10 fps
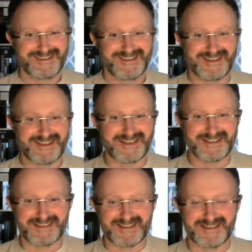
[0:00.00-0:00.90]
I think
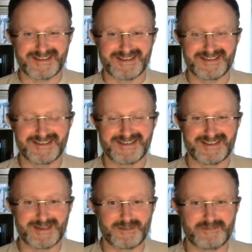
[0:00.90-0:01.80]
that's the
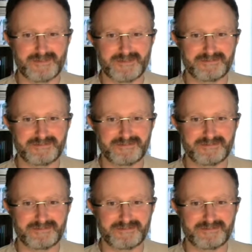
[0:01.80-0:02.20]
um,